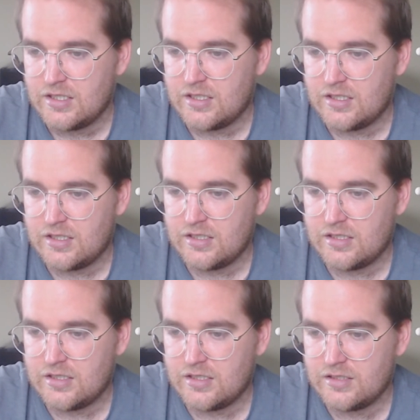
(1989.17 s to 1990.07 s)

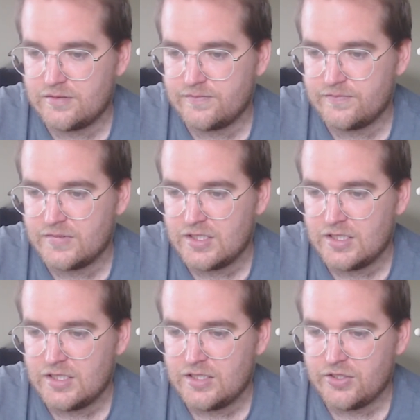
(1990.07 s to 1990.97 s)
You
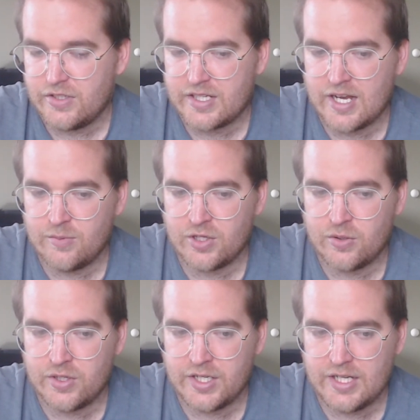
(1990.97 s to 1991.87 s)
like Kyle
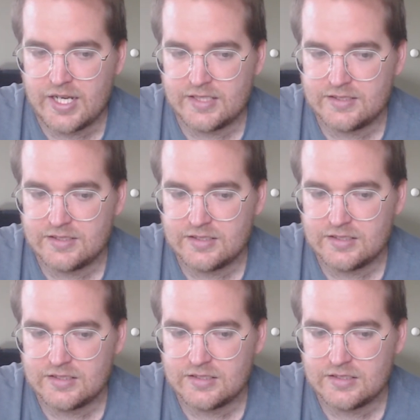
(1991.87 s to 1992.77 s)
McCord? Yes.
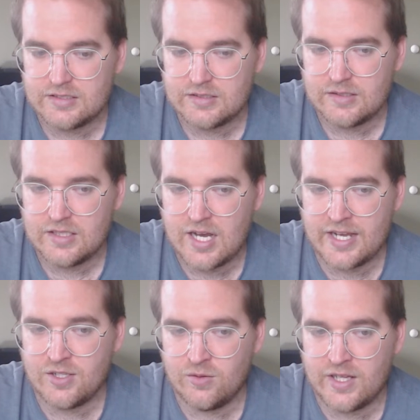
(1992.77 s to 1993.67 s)
I
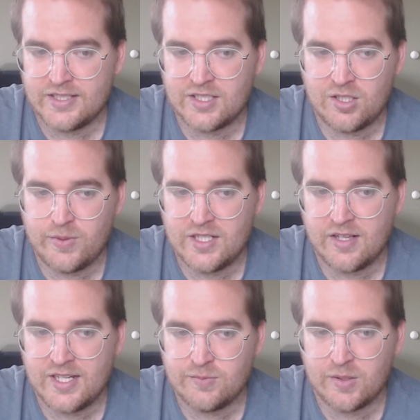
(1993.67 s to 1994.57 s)
don't like the QB
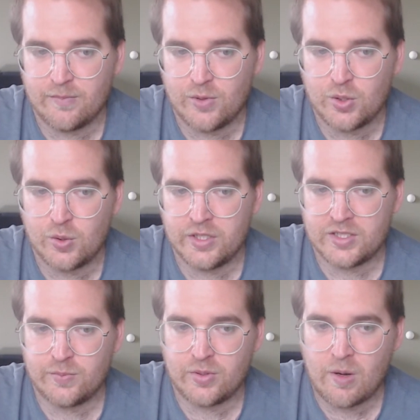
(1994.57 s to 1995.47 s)
class, but McCord is
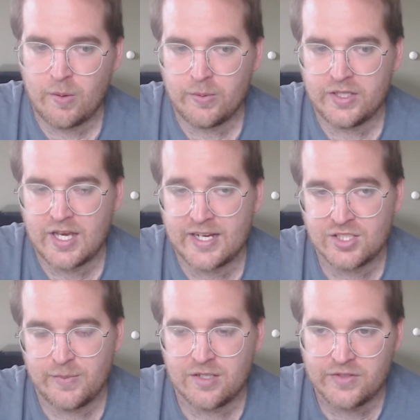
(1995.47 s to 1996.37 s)
probably. I actually
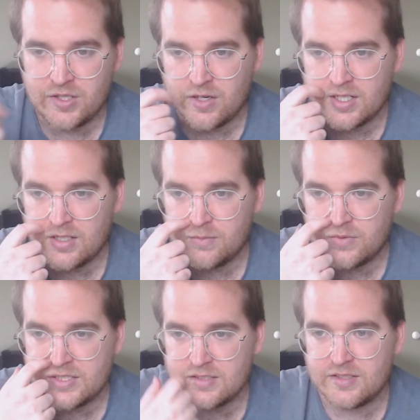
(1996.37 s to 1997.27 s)
made a video on him
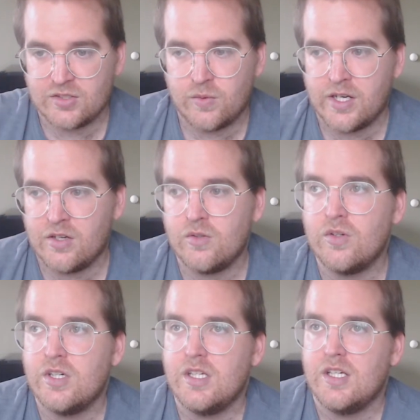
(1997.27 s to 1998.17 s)
recently as well.
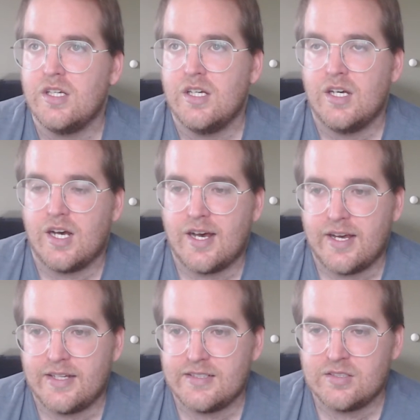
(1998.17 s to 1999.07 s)

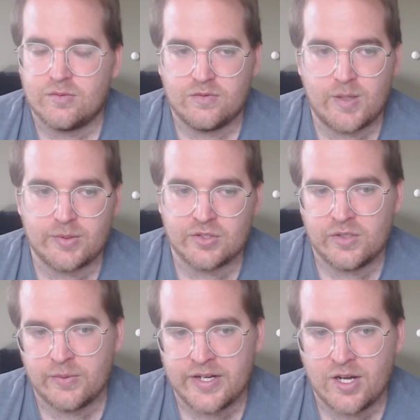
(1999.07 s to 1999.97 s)
It's members
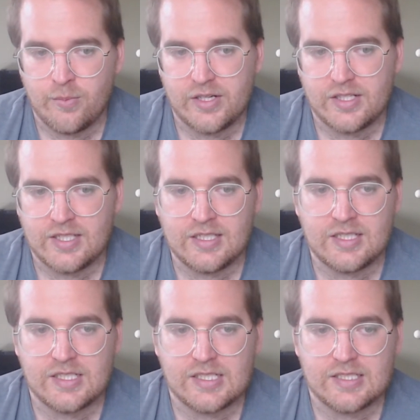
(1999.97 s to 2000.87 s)
only right now, but he
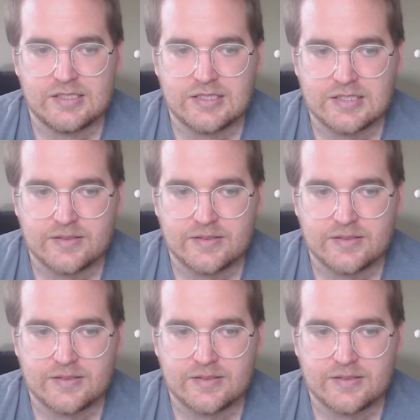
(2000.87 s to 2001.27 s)
is